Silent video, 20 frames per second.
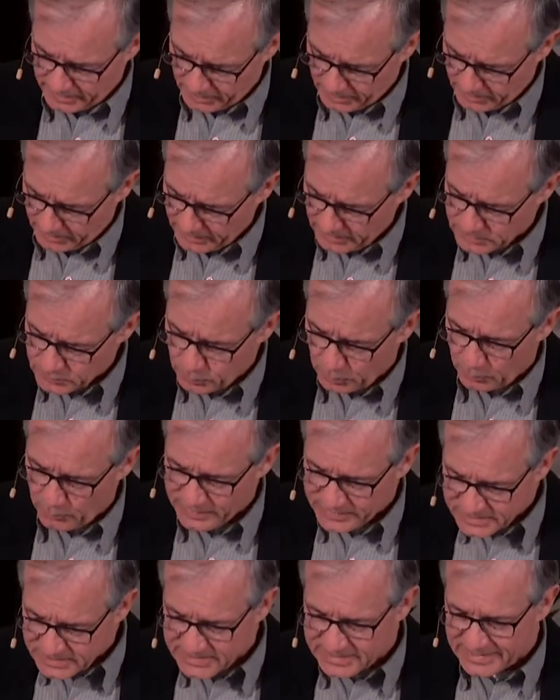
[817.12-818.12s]
here is what
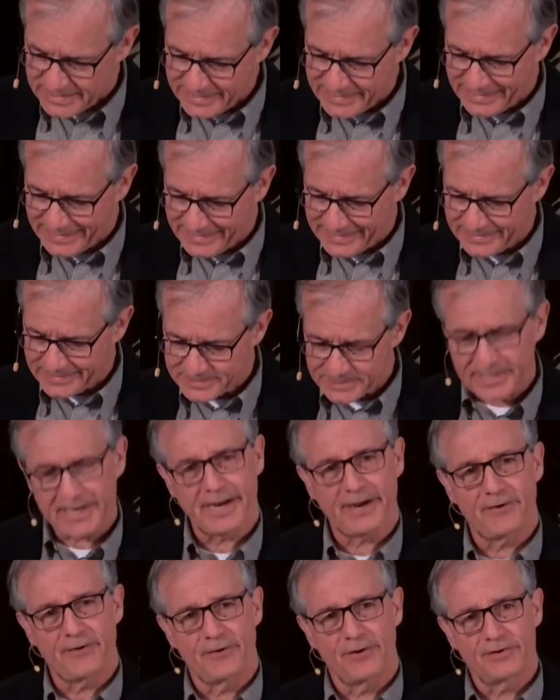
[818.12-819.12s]
we see in his
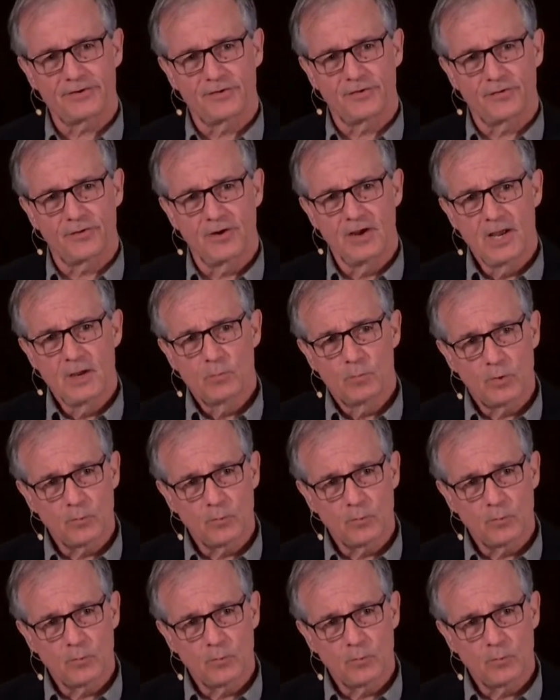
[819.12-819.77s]
character.